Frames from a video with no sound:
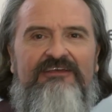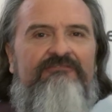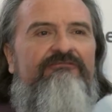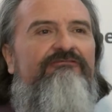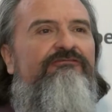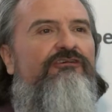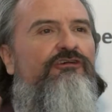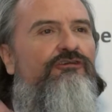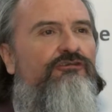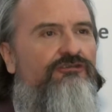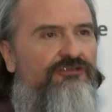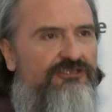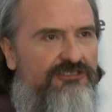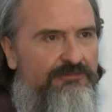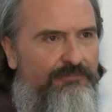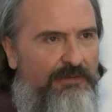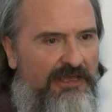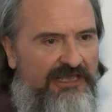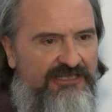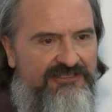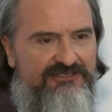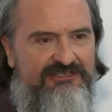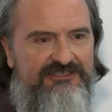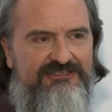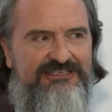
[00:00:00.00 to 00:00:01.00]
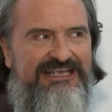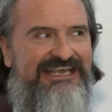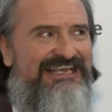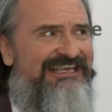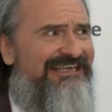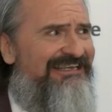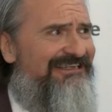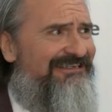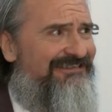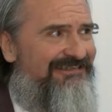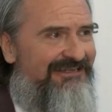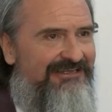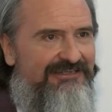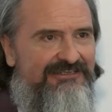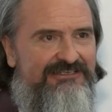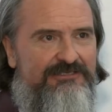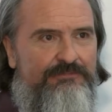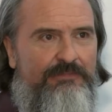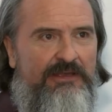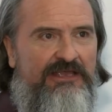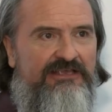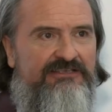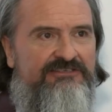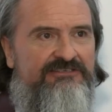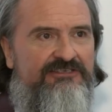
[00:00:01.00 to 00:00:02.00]
food spaces, eating
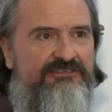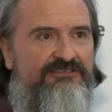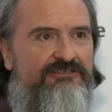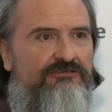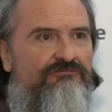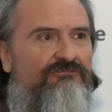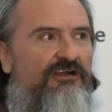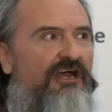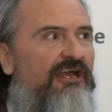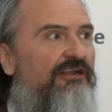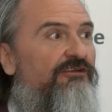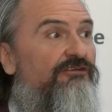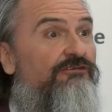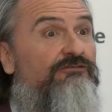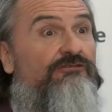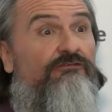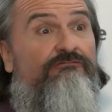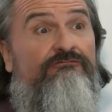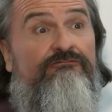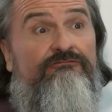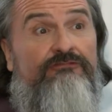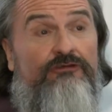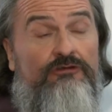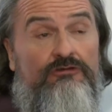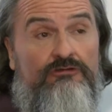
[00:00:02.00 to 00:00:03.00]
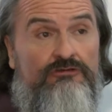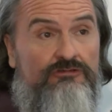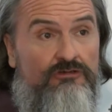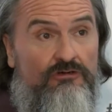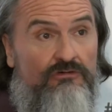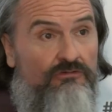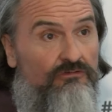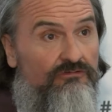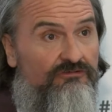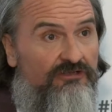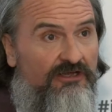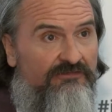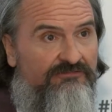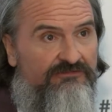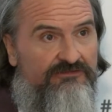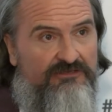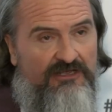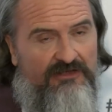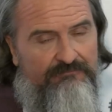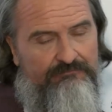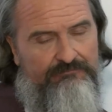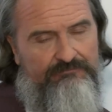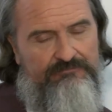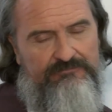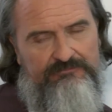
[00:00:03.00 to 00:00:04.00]
spaces, the rise of the food halls,
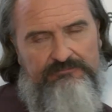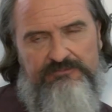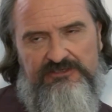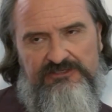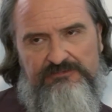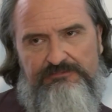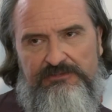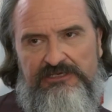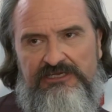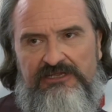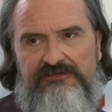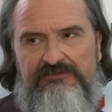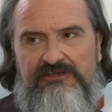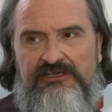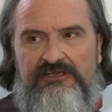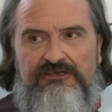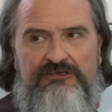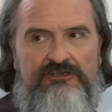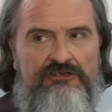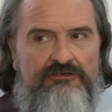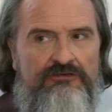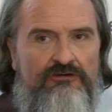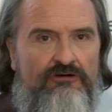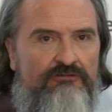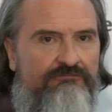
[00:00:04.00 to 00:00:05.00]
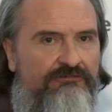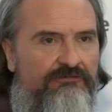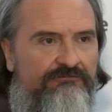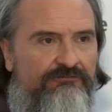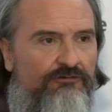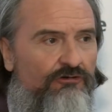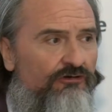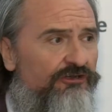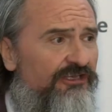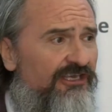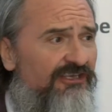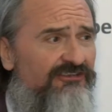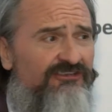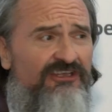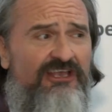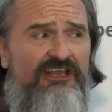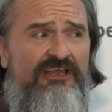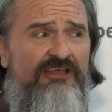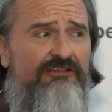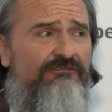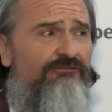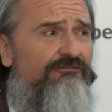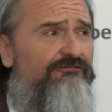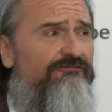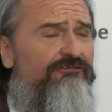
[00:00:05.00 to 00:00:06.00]
I've just been living in New York for 4 years,
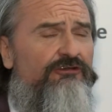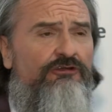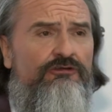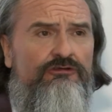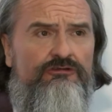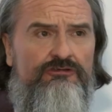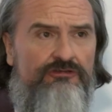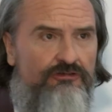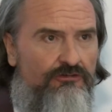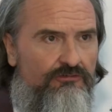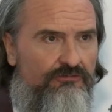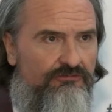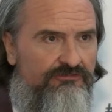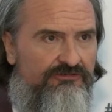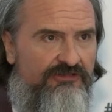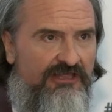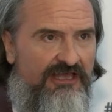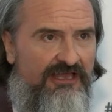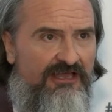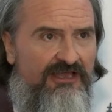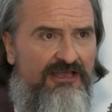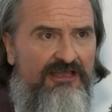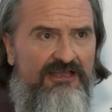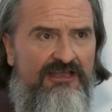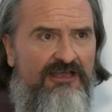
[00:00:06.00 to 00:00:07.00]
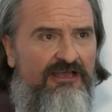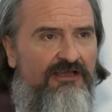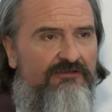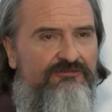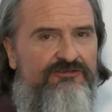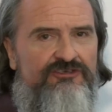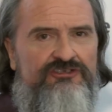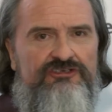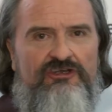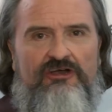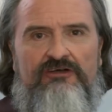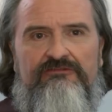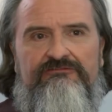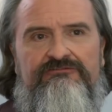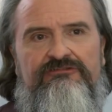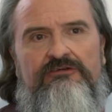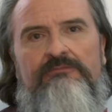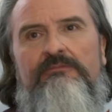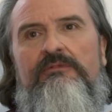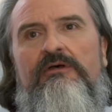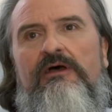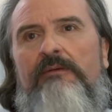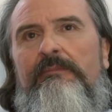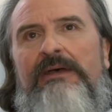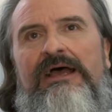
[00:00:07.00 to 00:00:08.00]
the food halls there have shot
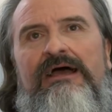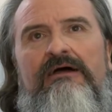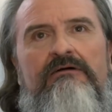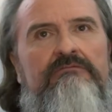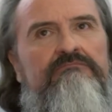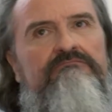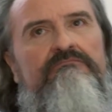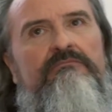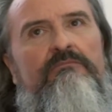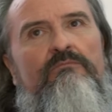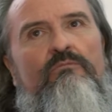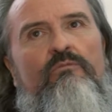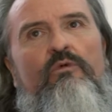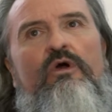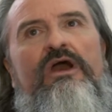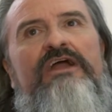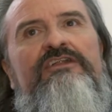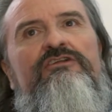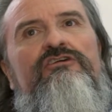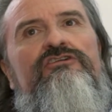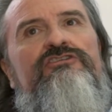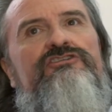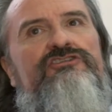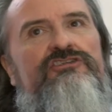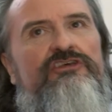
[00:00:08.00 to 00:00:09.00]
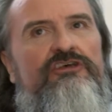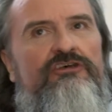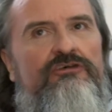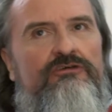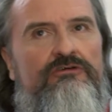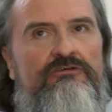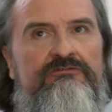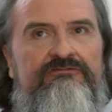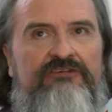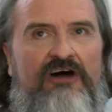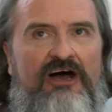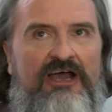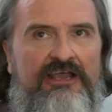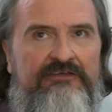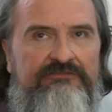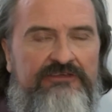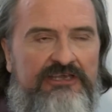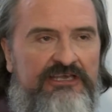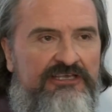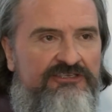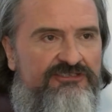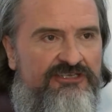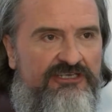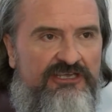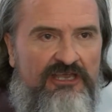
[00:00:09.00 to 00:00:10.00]
from about 1 or 2 5
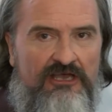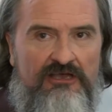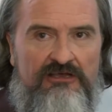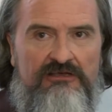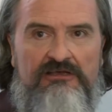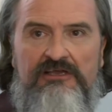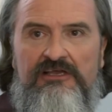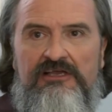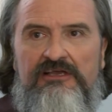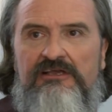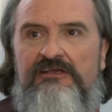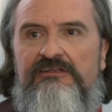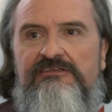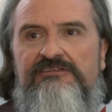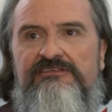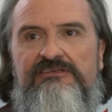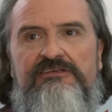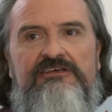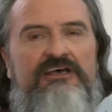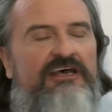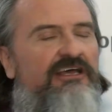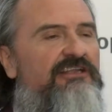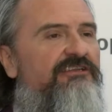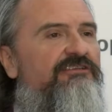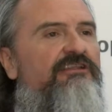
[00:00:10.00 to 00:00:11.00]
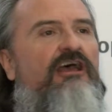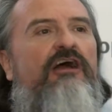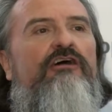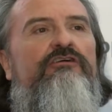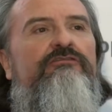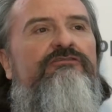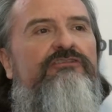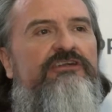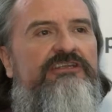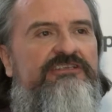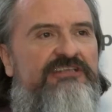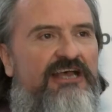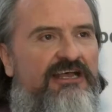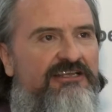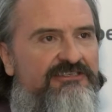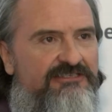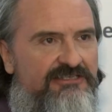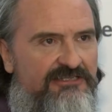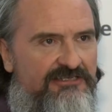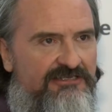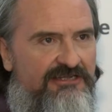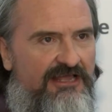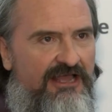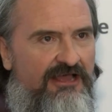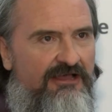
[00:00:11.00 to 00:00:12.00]
years ago to over a
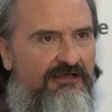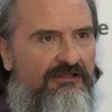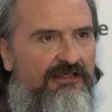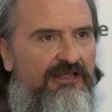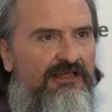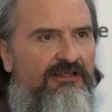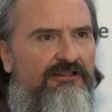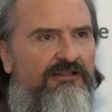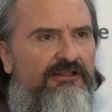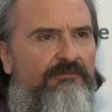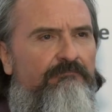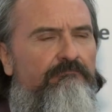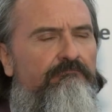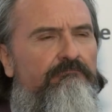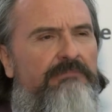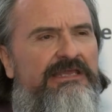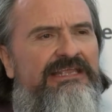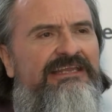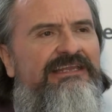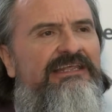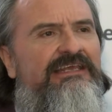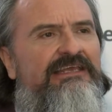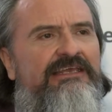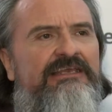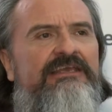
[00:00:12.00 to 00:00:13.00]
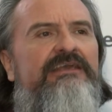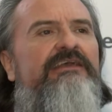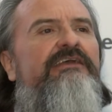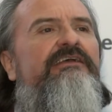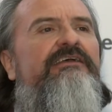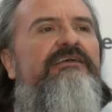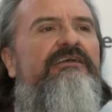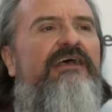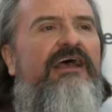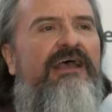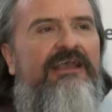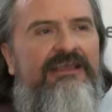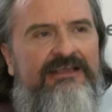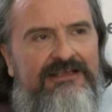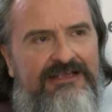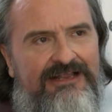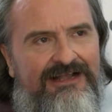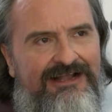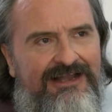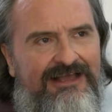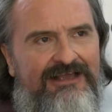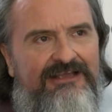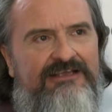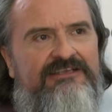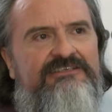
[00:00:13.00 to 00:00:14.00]
dozen now. Mini,
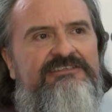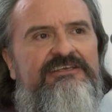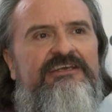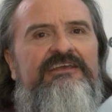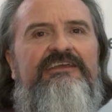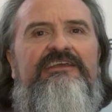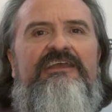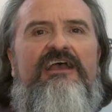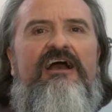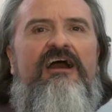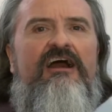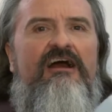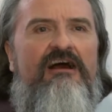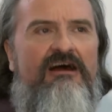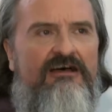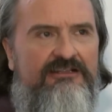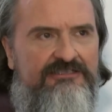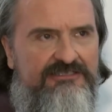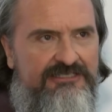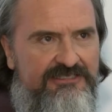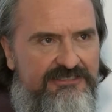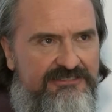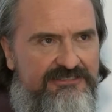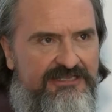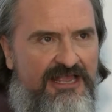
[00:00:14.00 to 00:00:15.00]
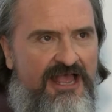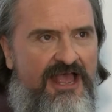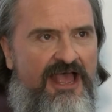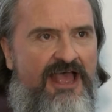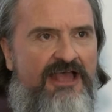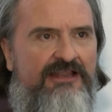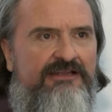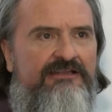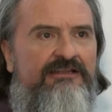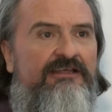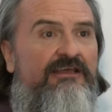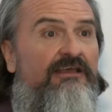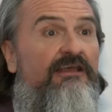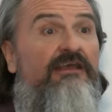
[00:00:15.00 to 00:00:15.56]
eclectic, artisan,